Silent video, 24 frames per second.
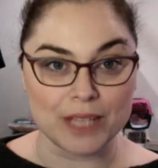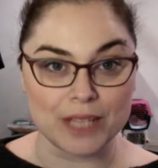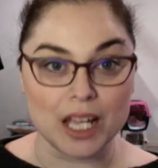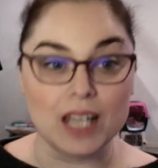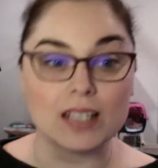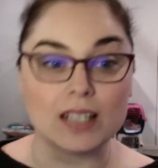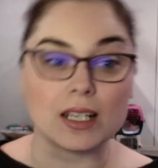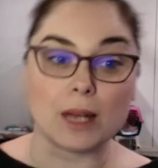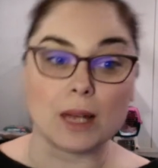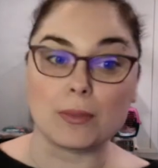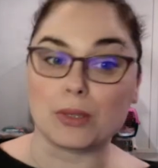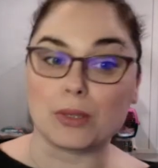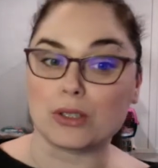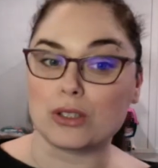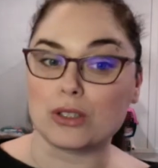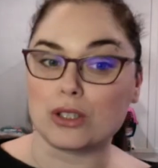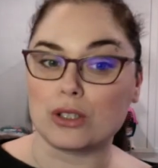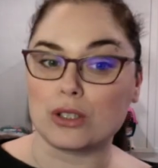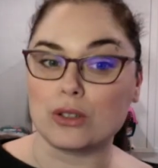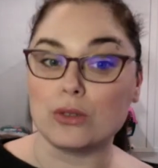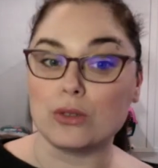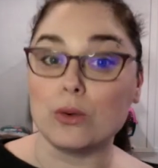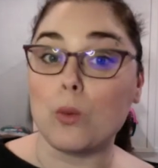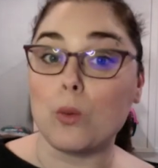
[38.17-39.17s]
Number
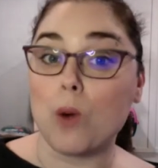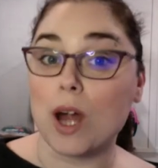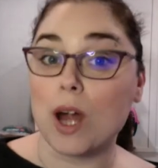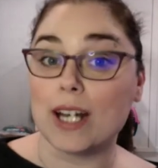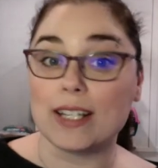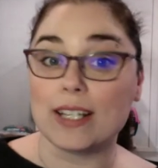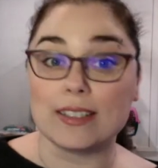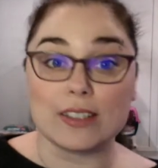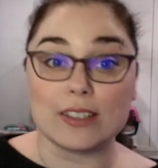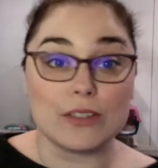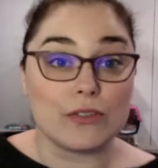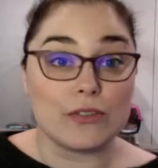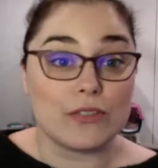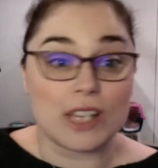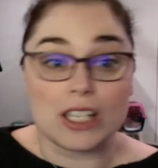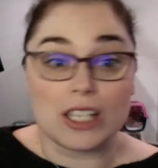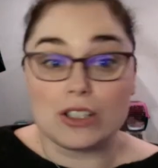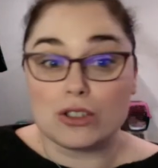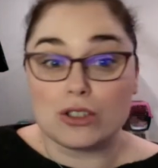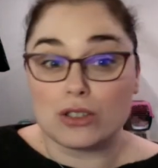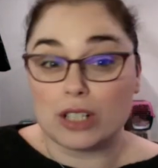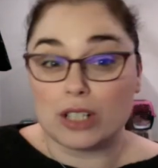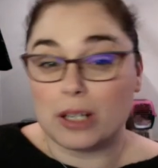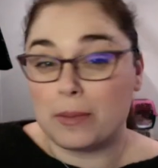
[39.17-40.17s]
2, what is a face
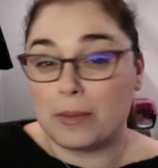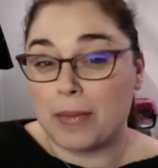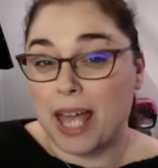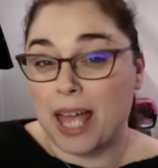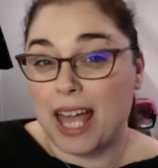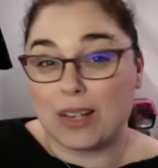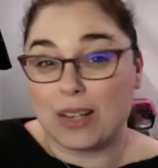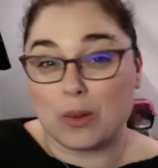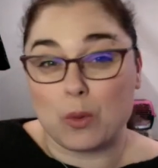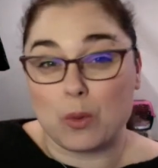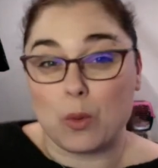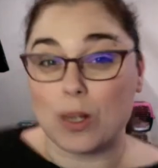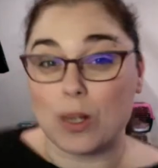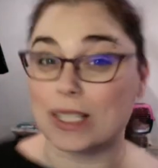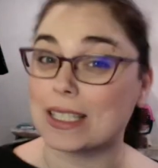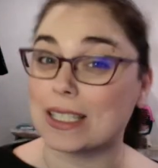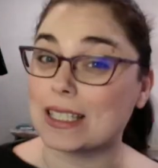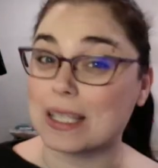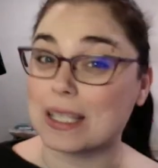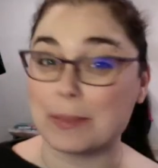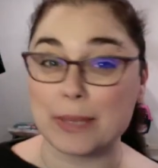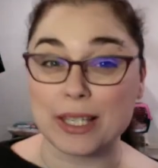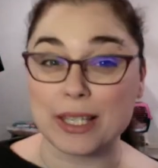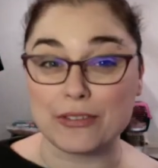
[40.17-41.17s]
trim and what's the
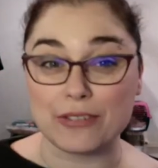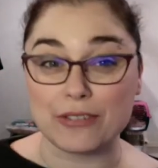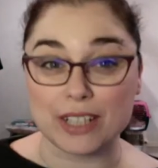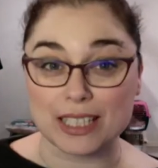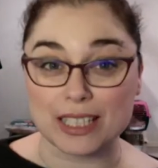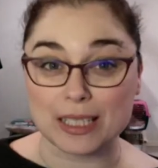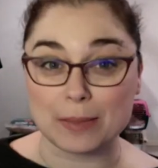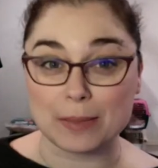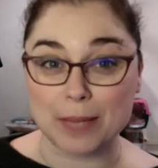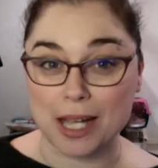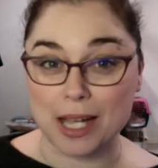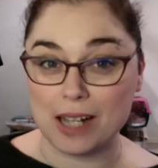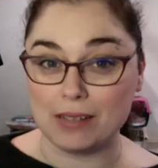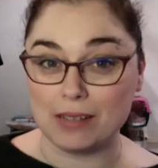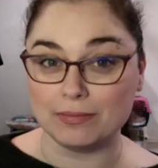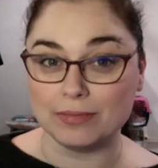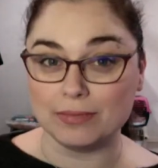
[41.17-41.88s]
big fuss about?